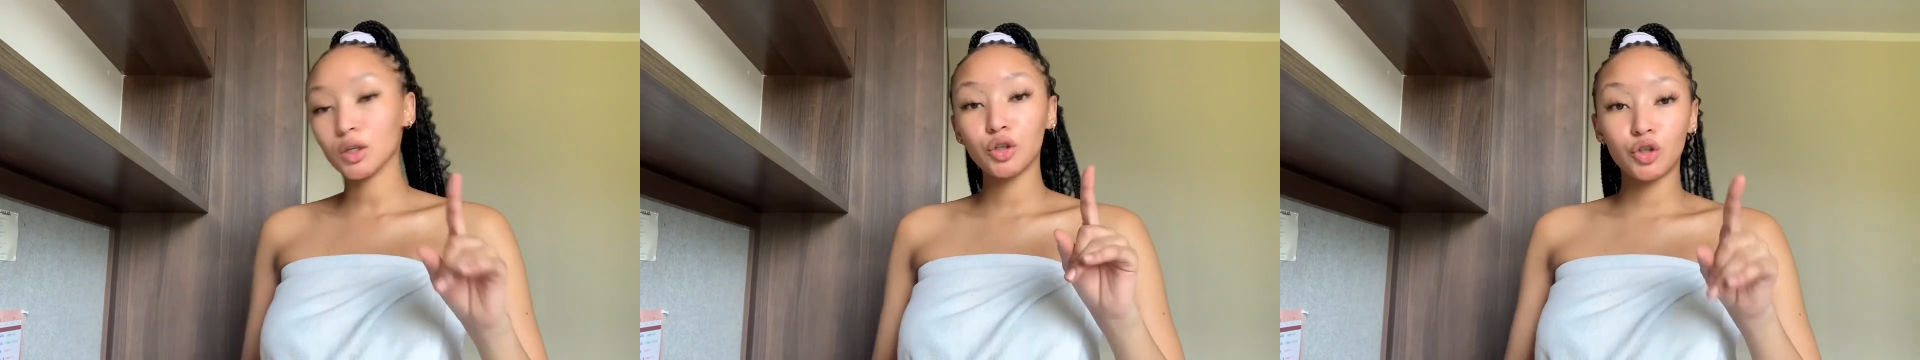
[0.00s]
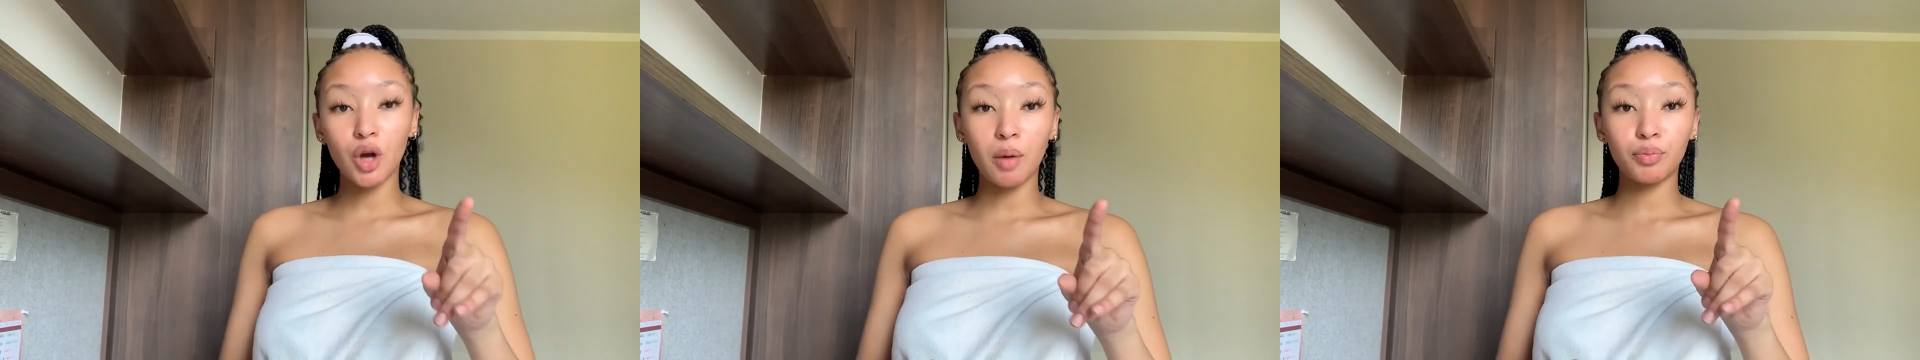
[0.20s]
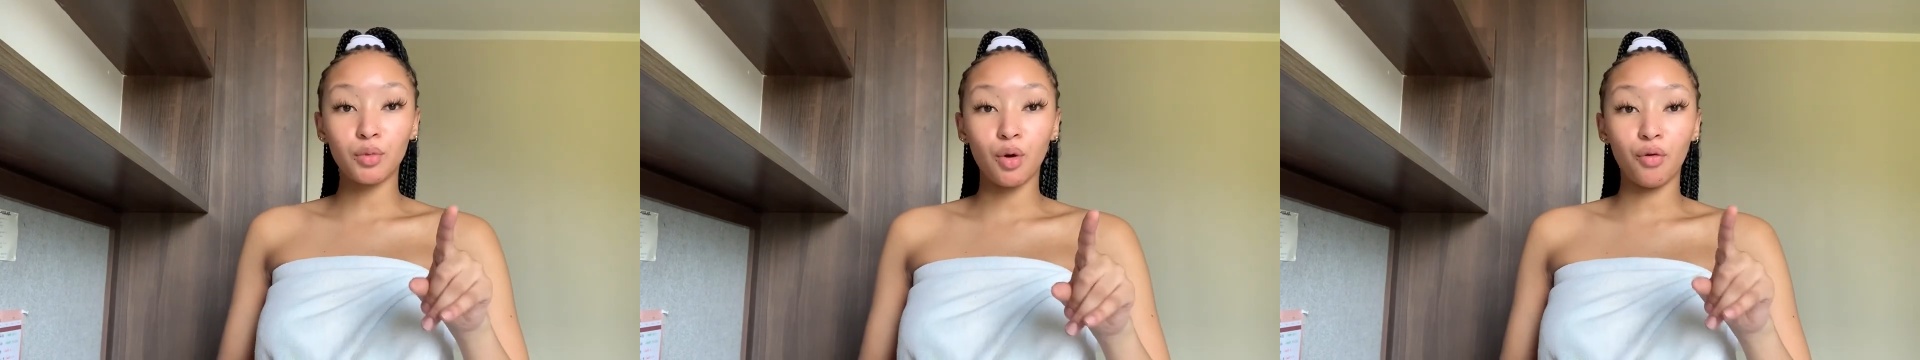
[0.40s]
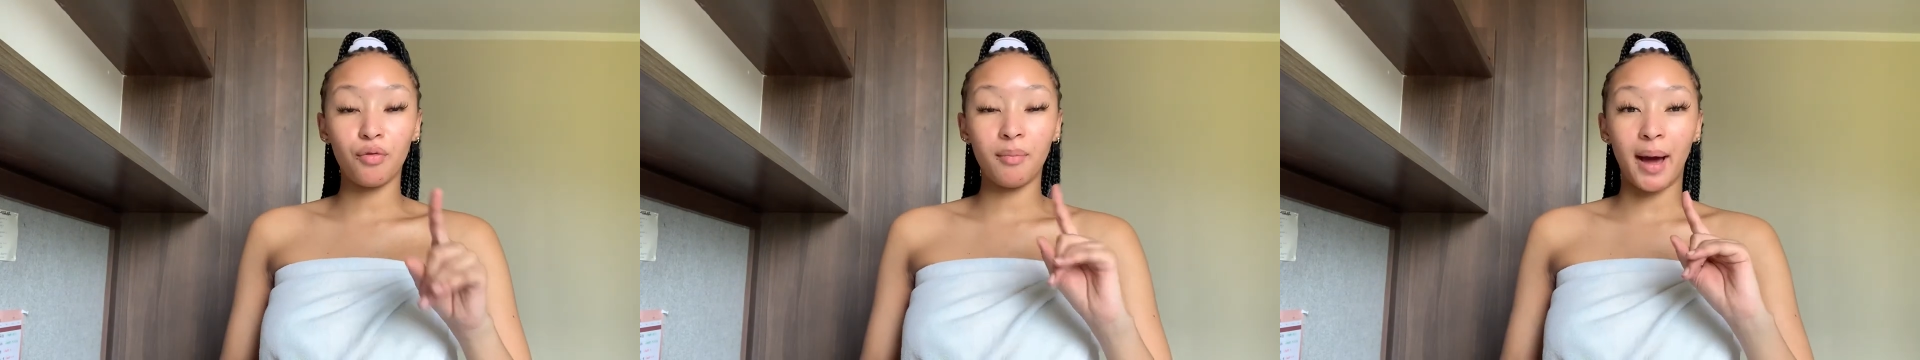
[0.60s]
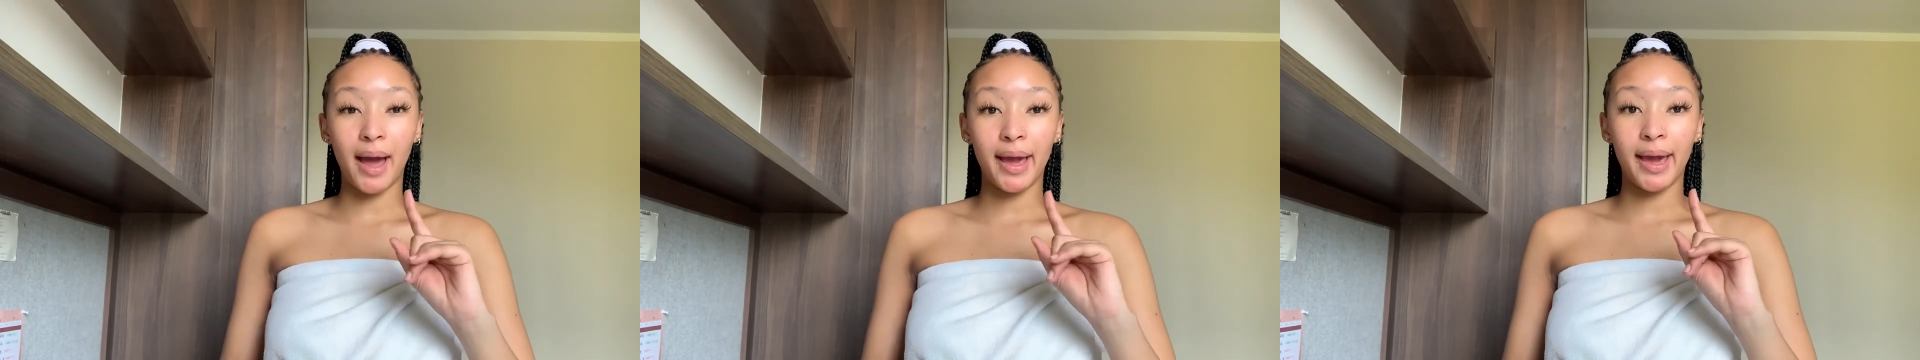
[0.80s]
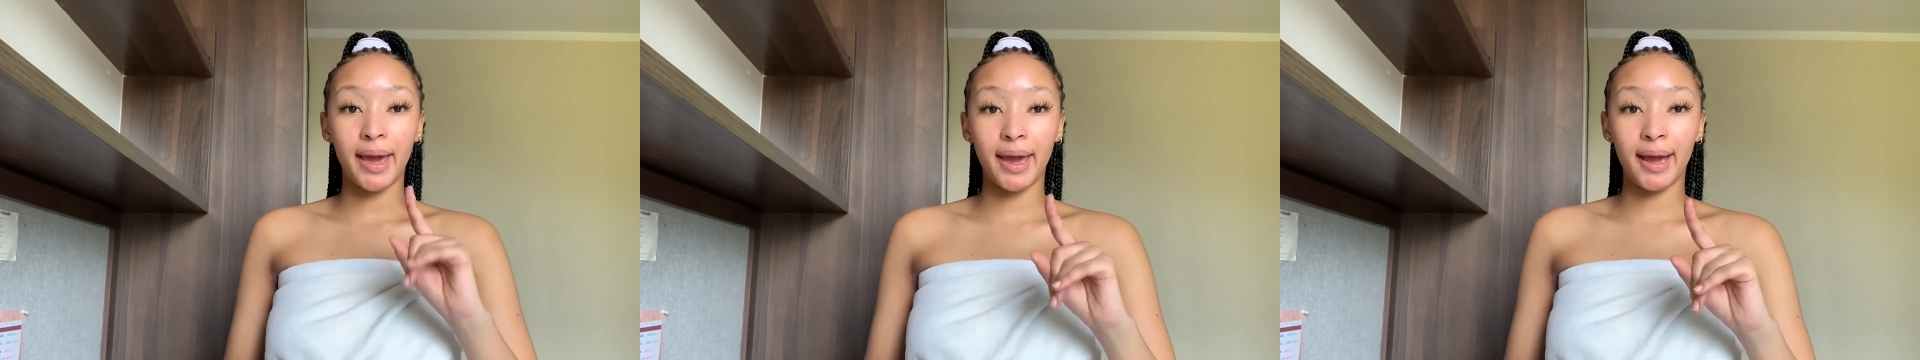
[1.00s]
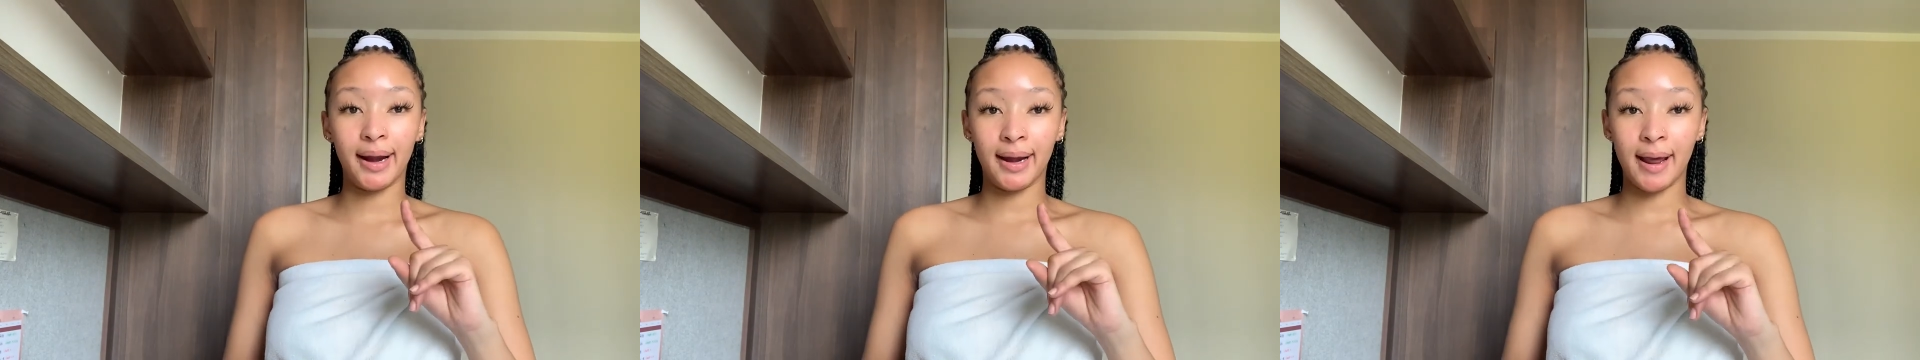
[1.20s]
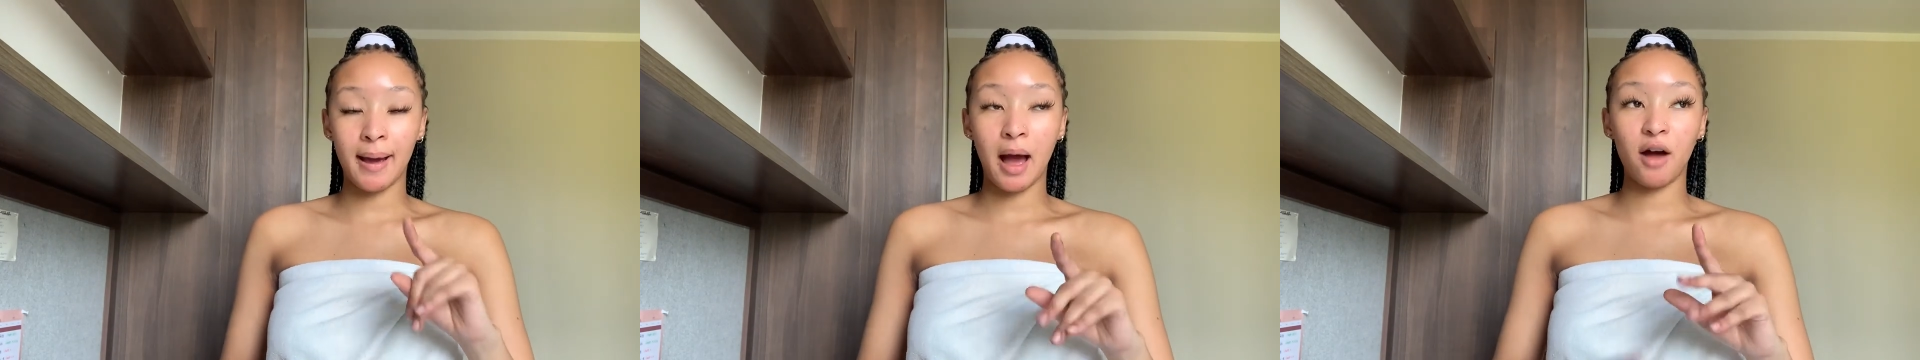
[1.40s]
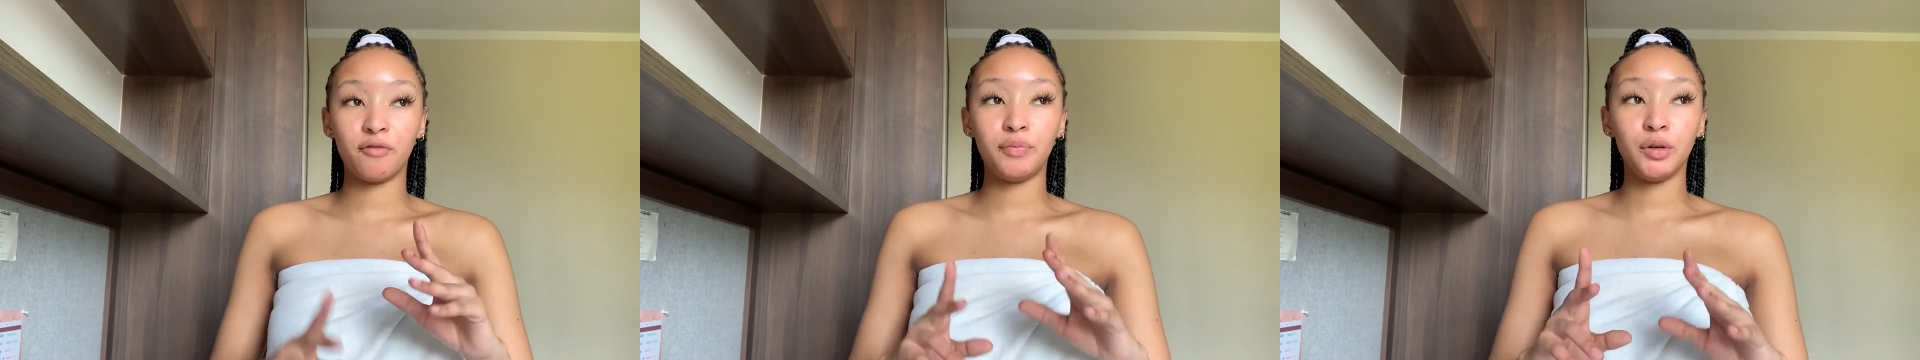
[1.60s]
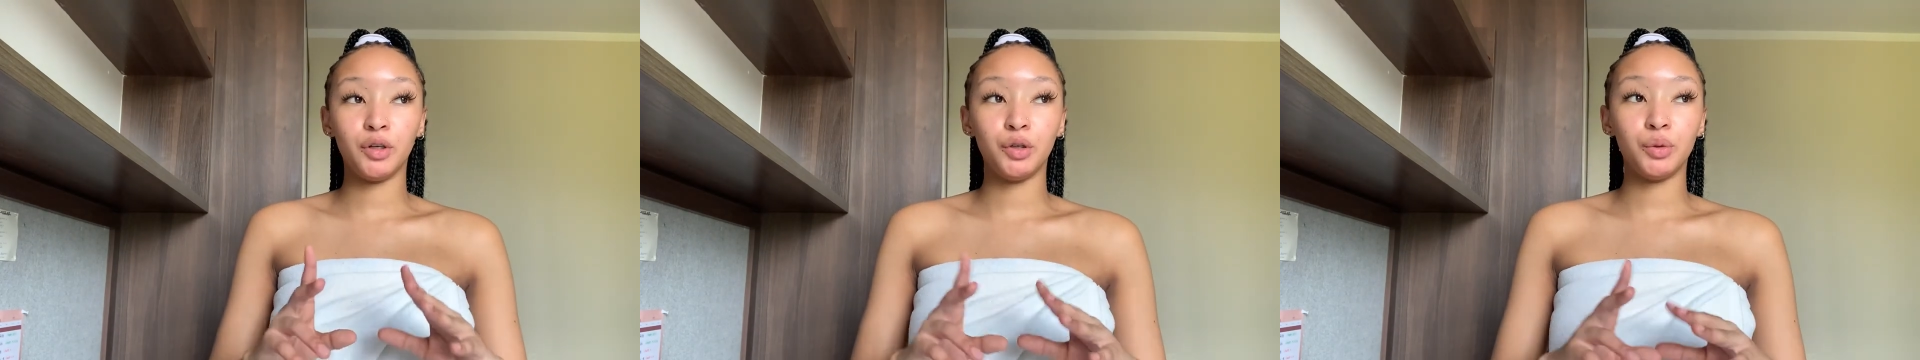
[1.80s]
chopped off my hair, I've
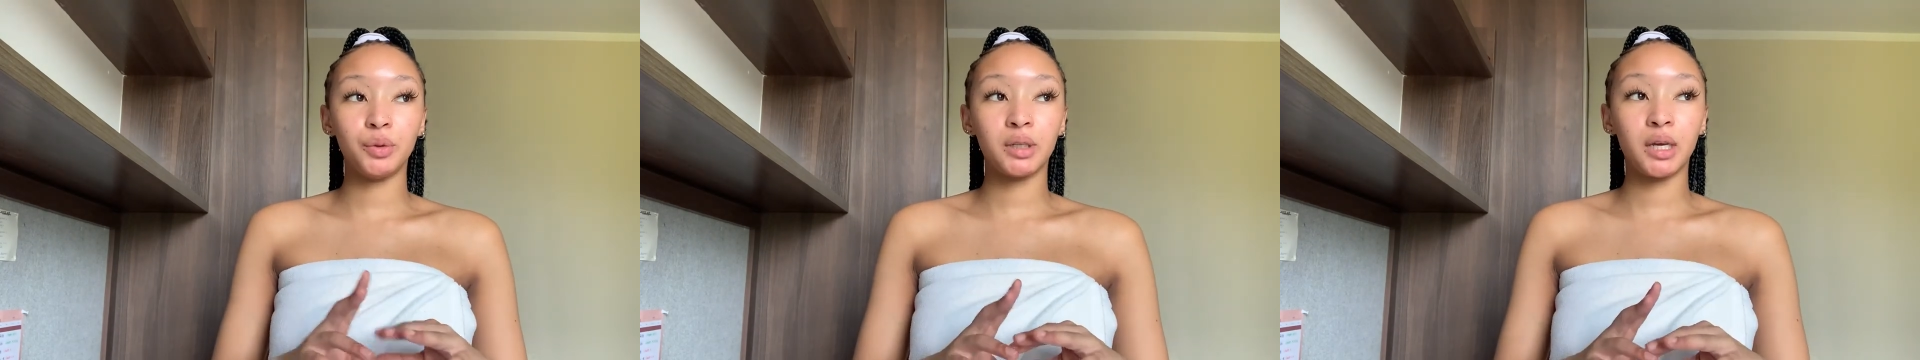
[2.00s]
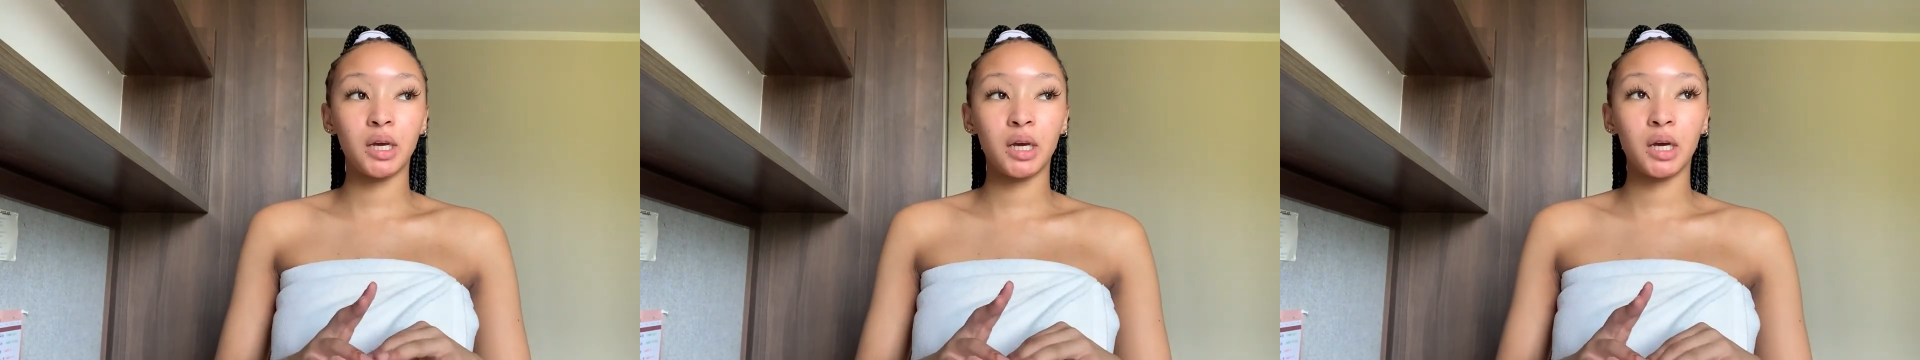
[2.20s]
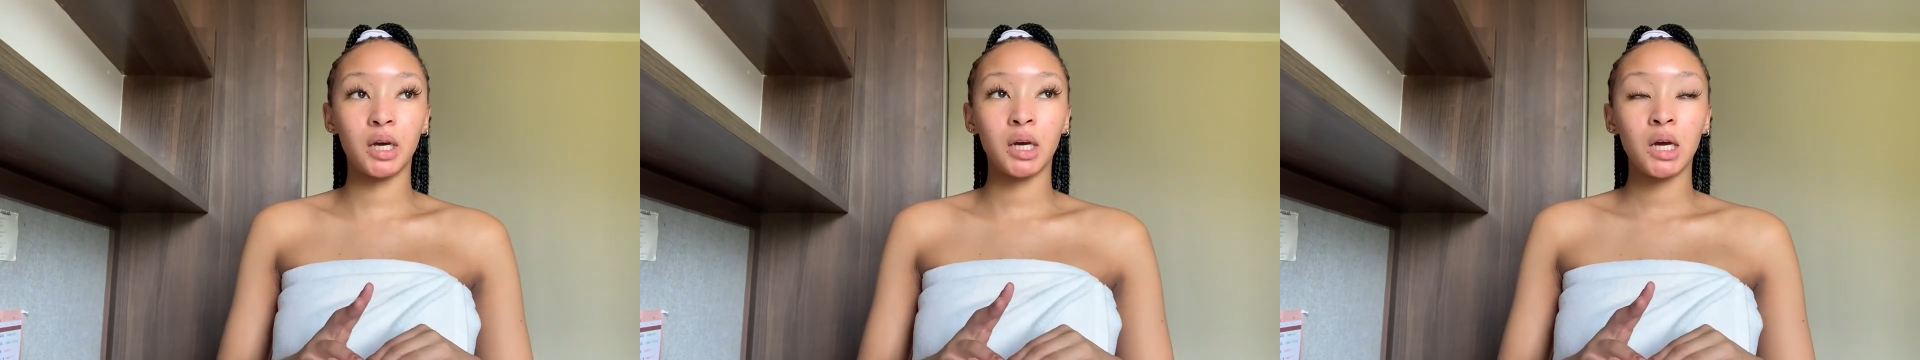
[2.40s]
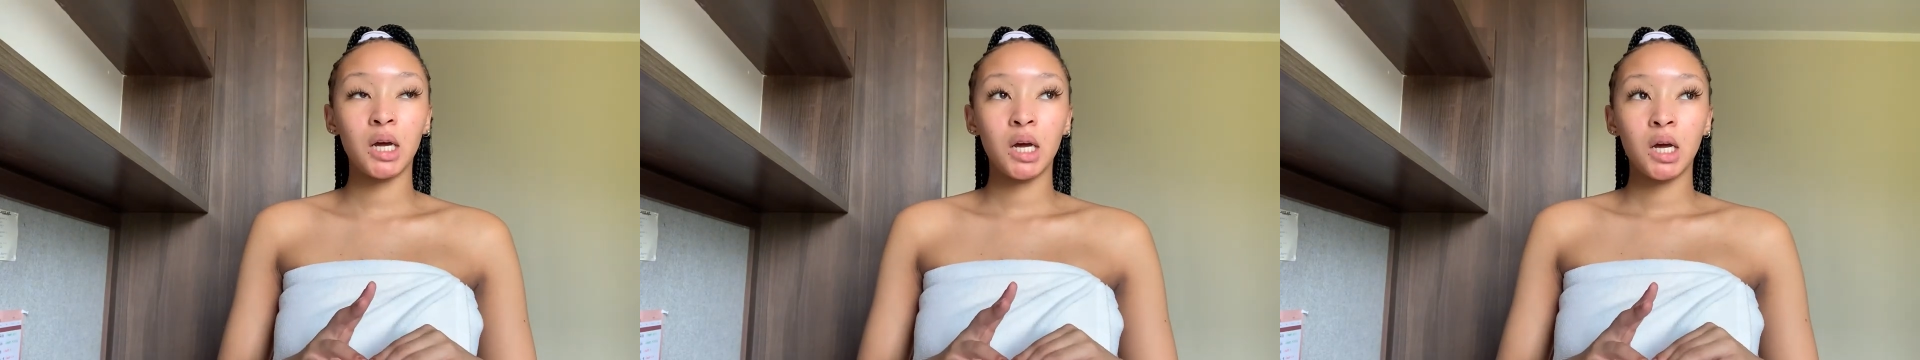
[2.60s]
been using